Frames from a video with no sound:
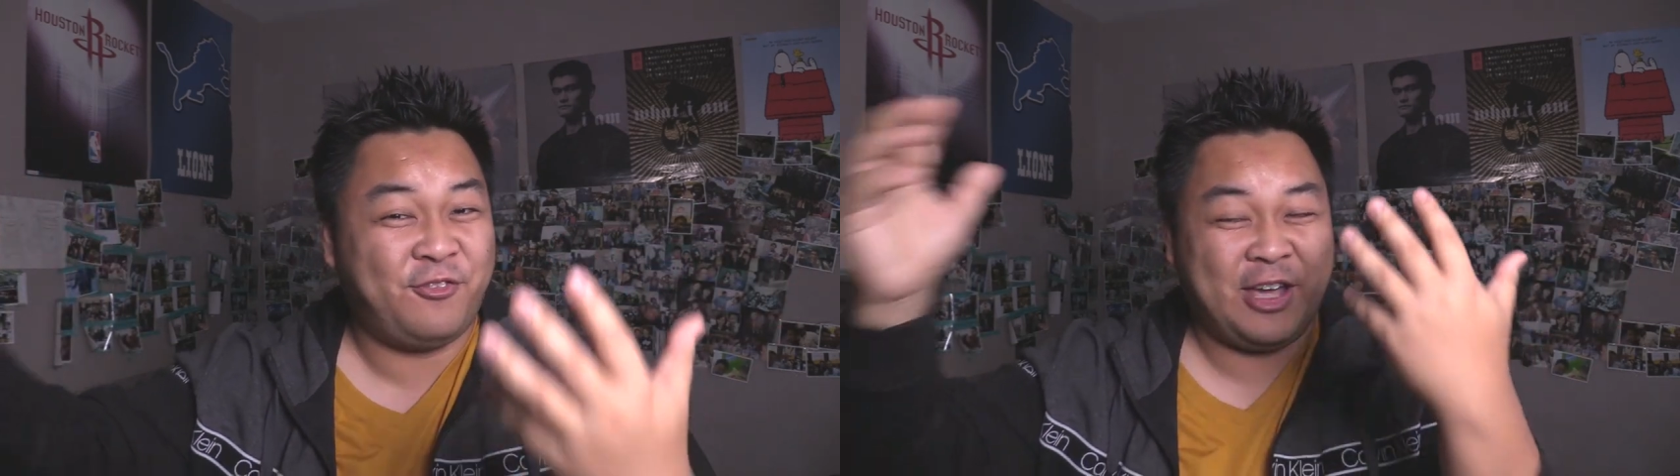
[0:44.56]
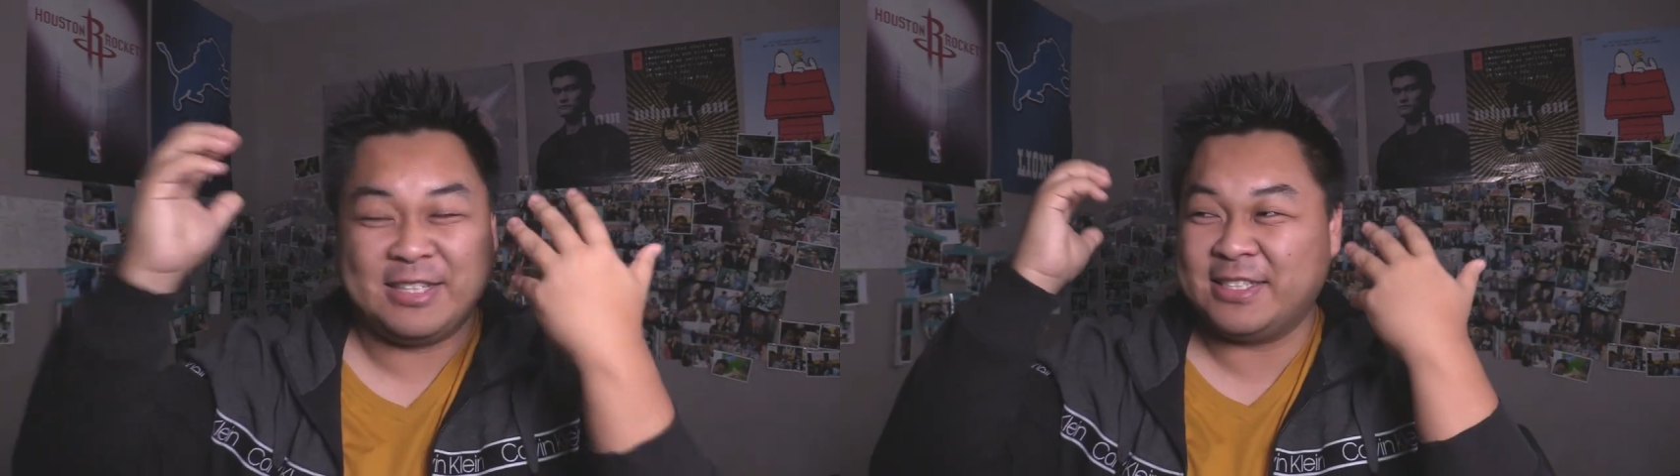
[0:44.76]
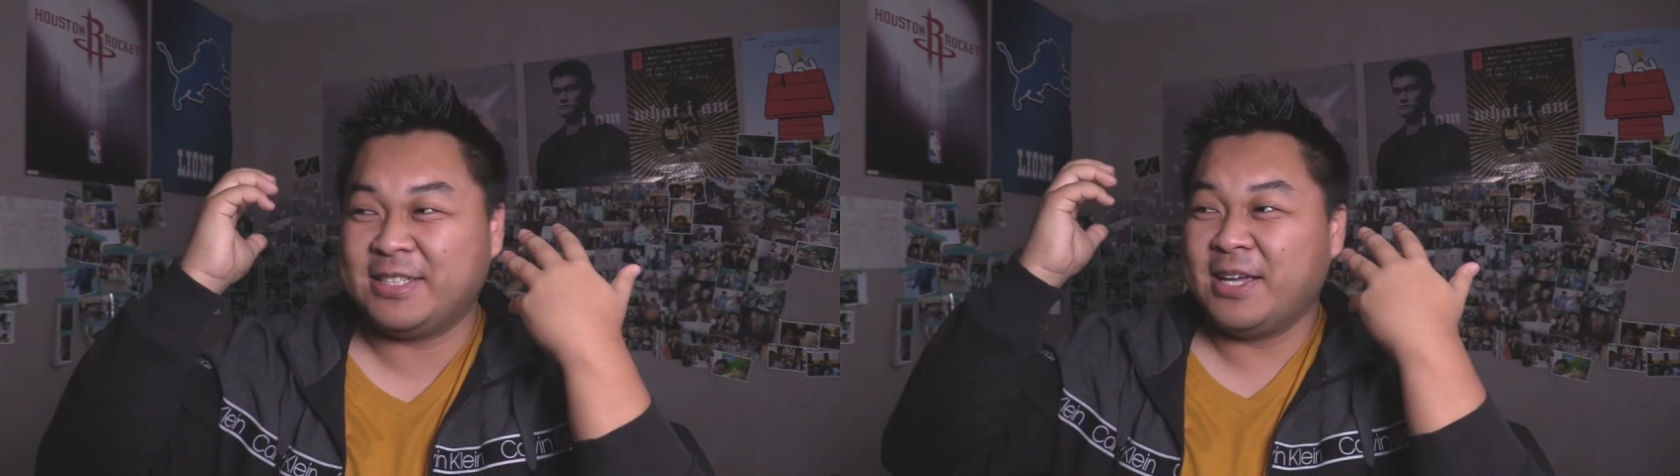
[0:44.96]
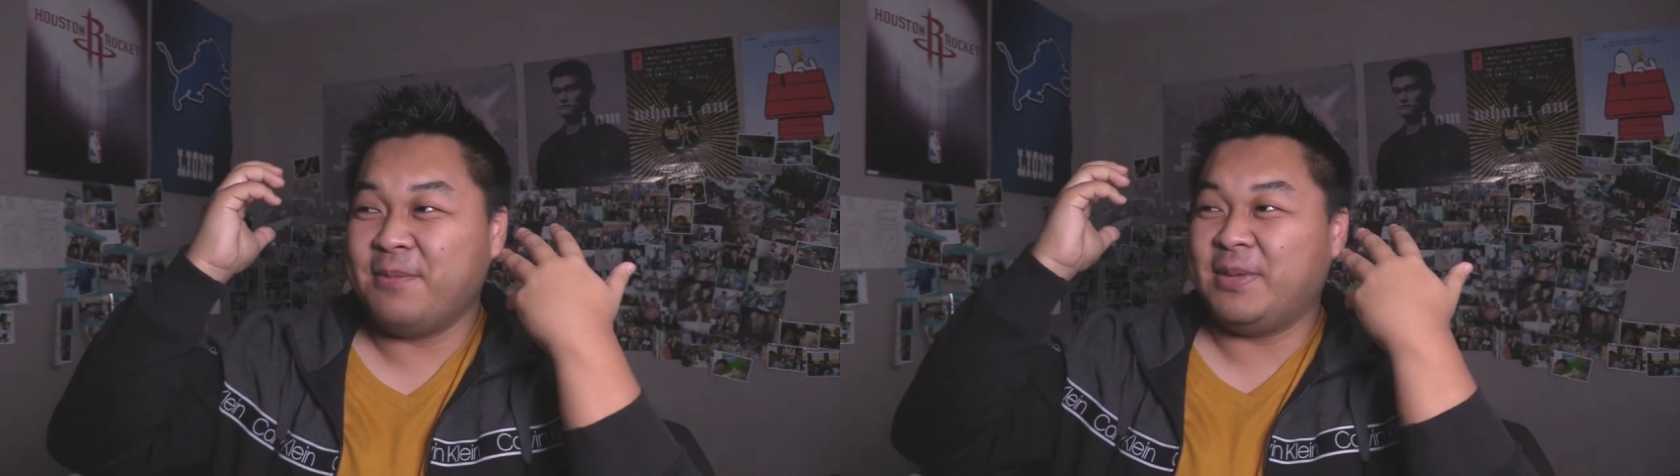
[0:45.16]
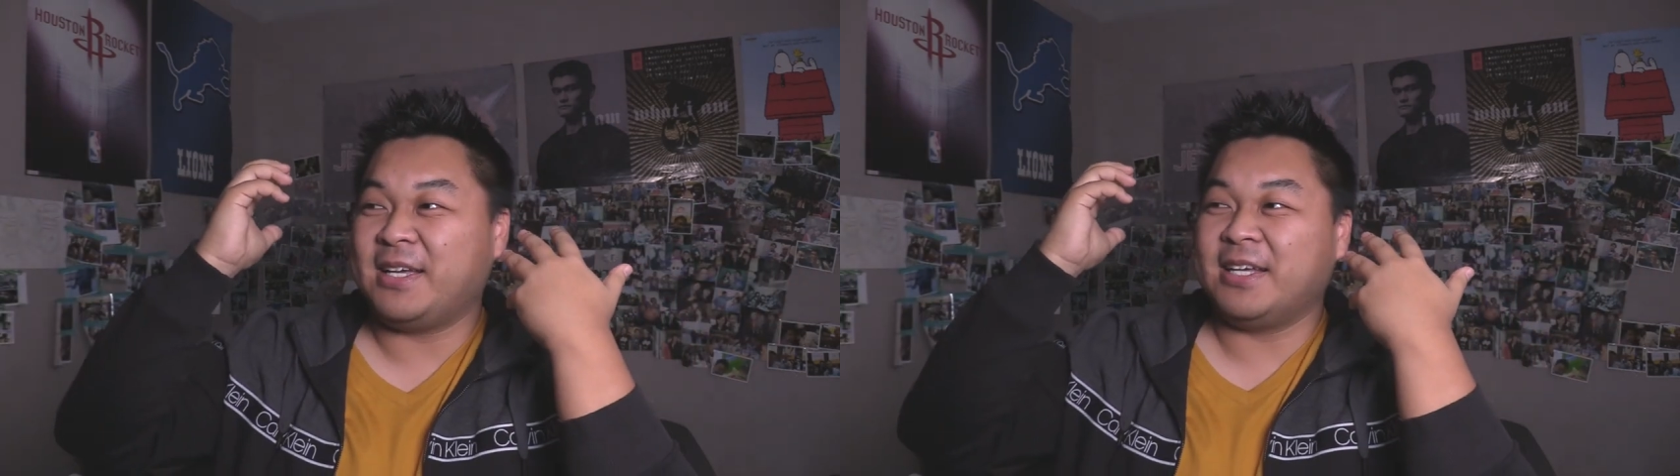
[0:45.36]
the event
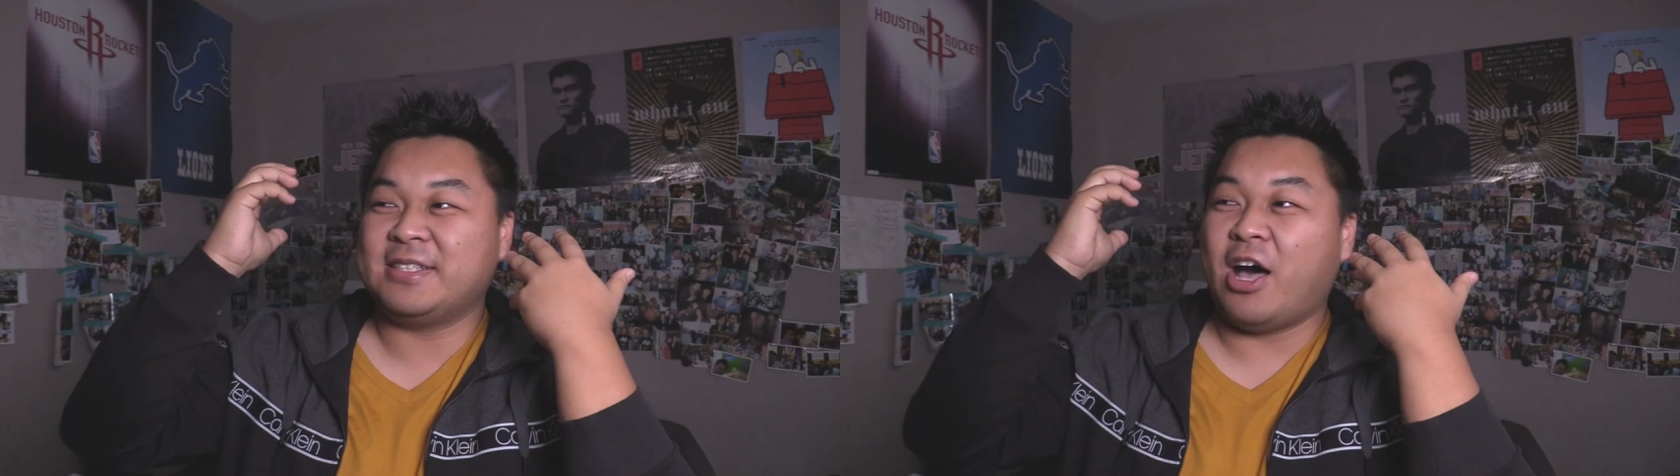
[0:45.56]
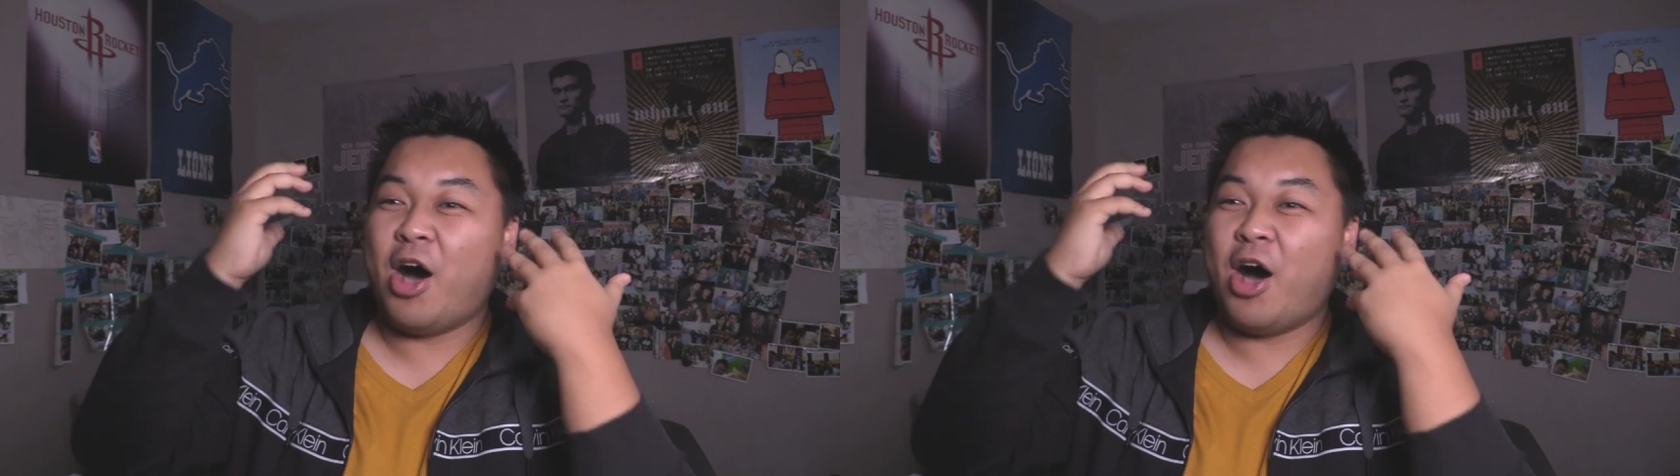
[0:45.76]
because